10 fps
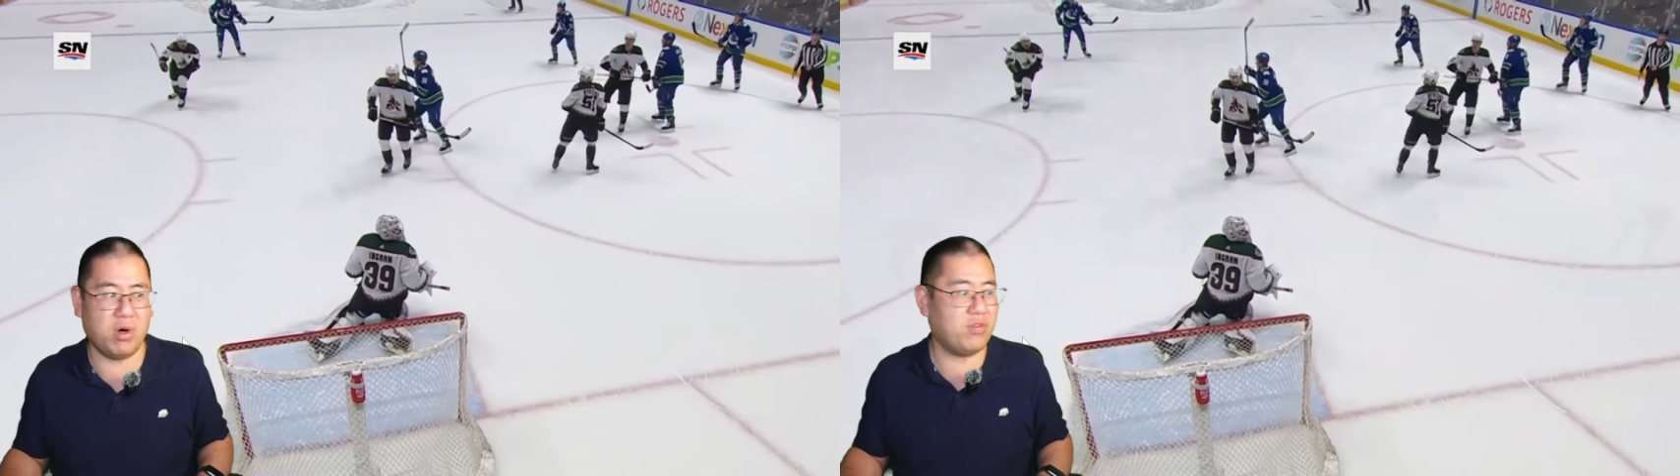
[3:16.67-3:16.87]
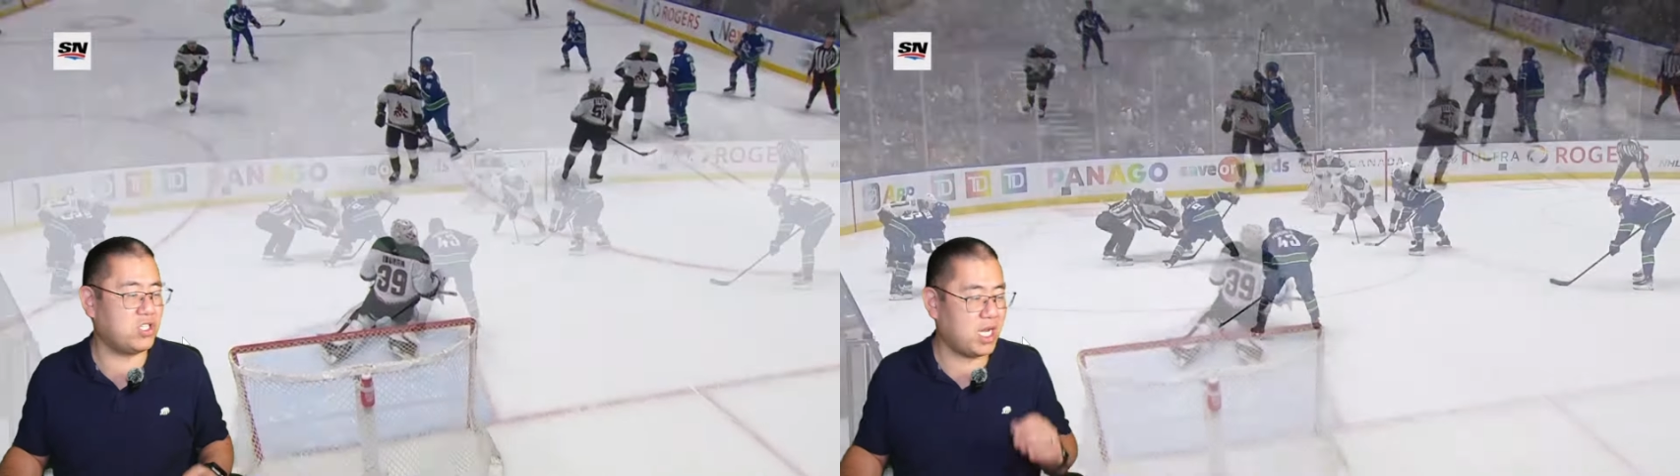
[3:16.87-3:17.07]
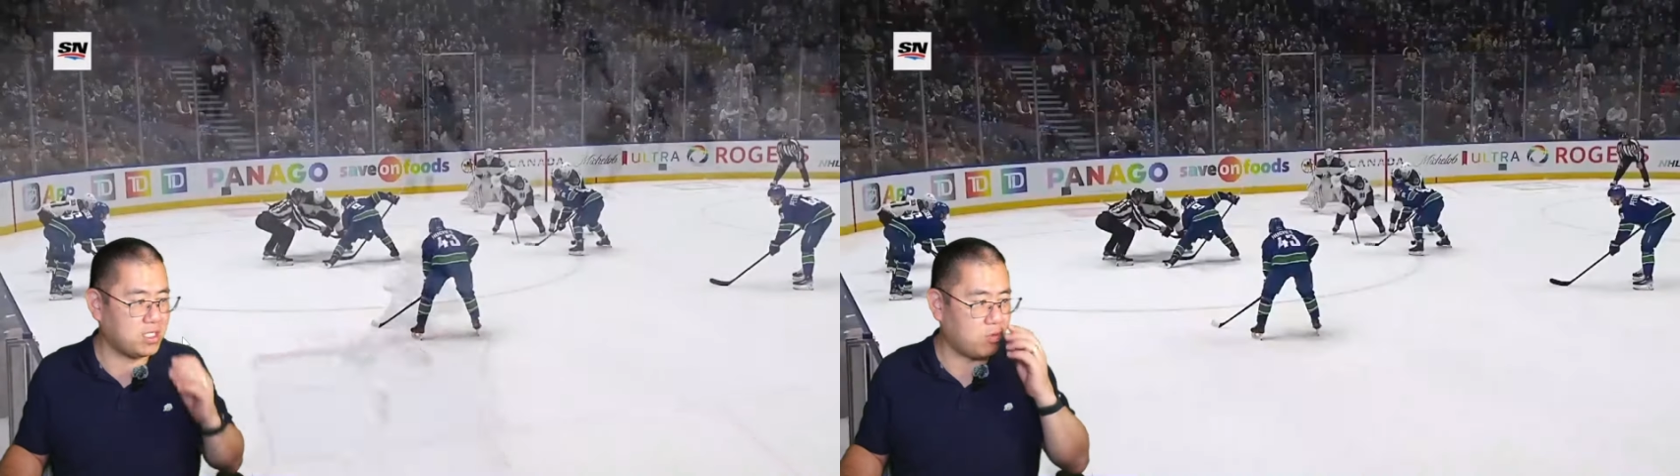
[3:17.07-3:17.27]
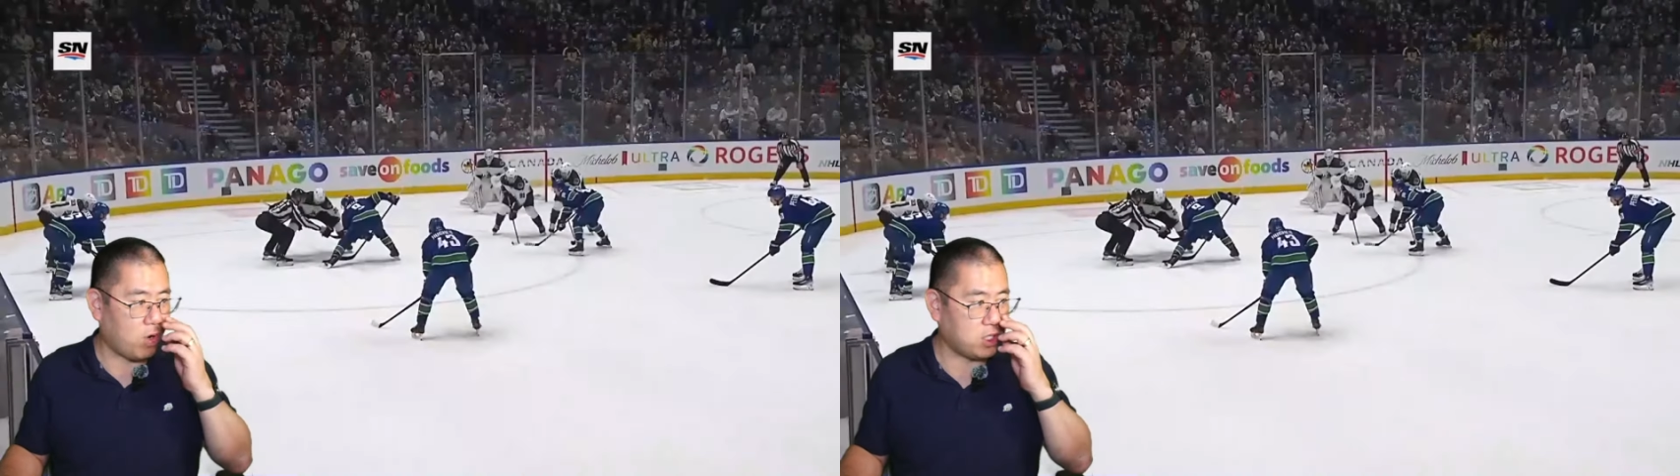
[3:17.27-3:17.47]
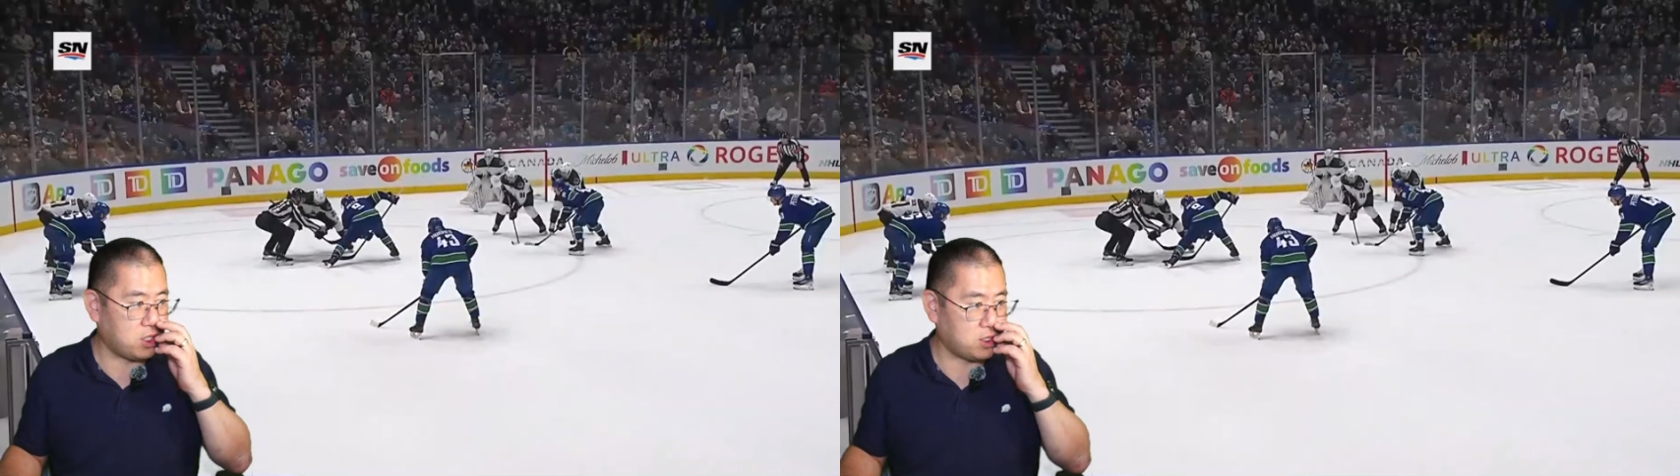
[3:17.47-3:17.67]
We'll have a chance to
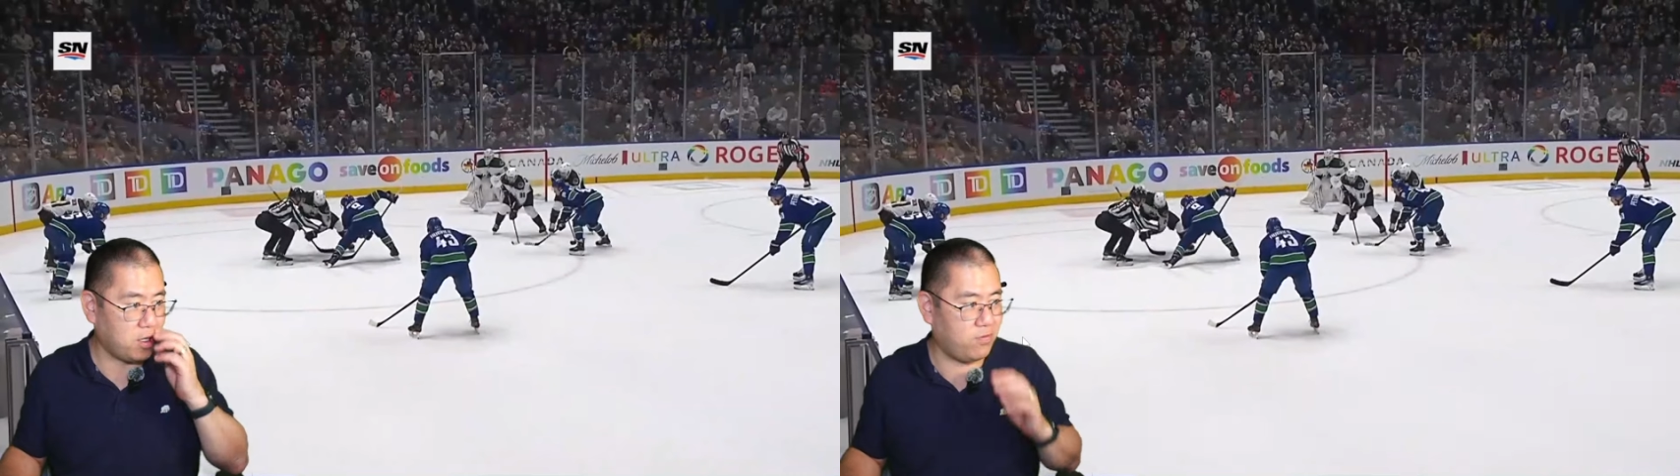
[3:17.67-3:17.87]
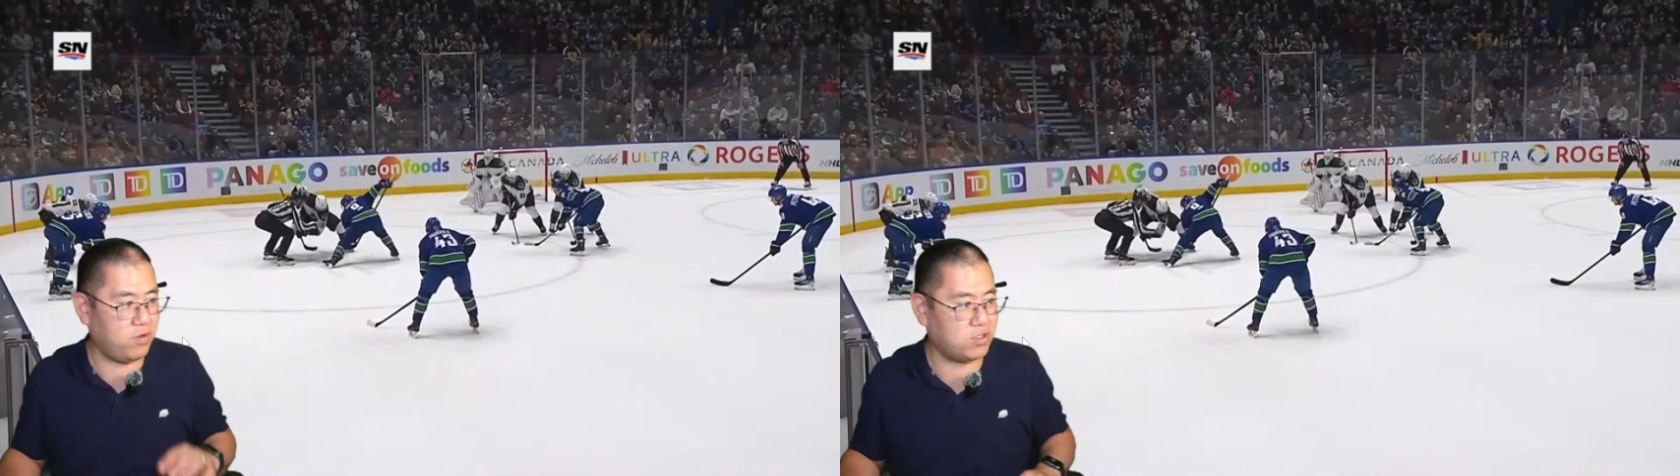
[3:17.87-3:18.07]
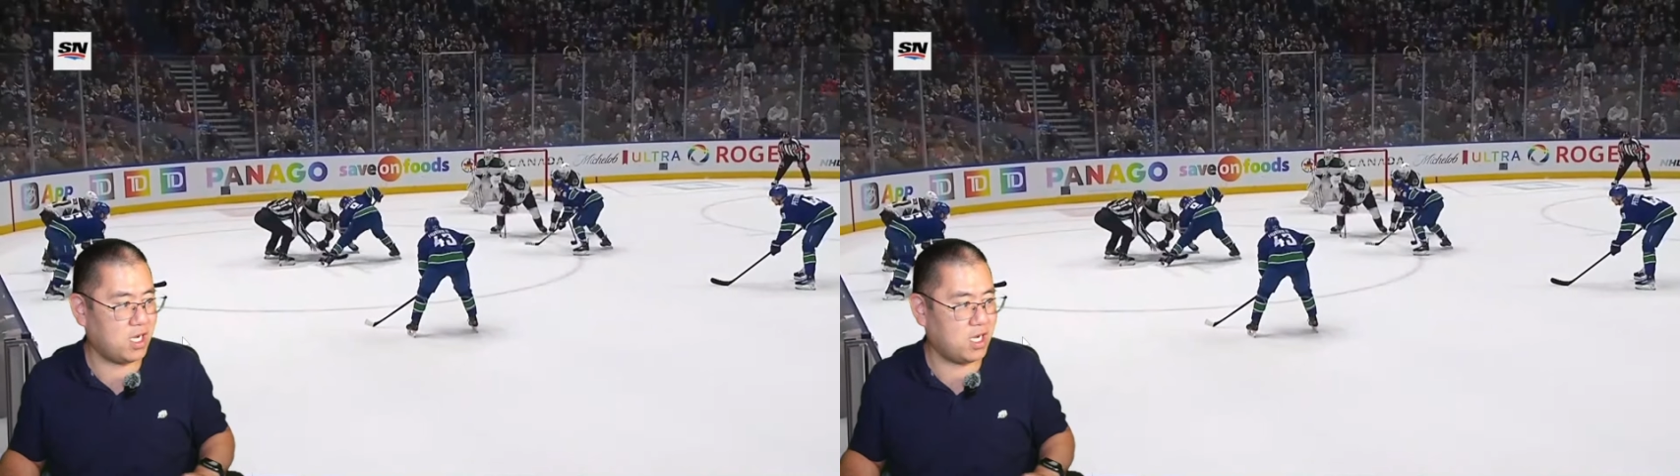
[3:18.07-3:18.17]
watch this a few